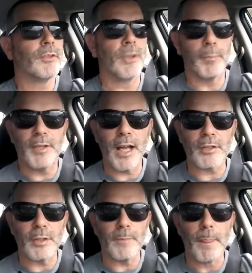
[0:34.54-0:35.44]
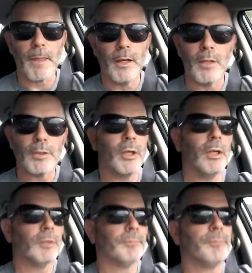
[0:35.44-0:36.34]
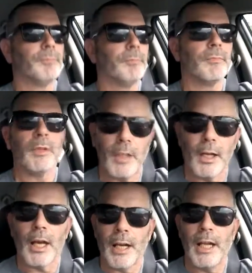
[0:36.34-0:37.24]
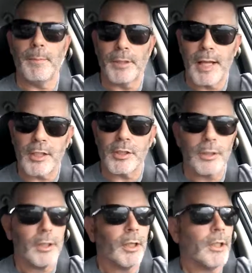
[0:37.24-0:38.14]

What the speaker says: some protection. So you're going to need protection.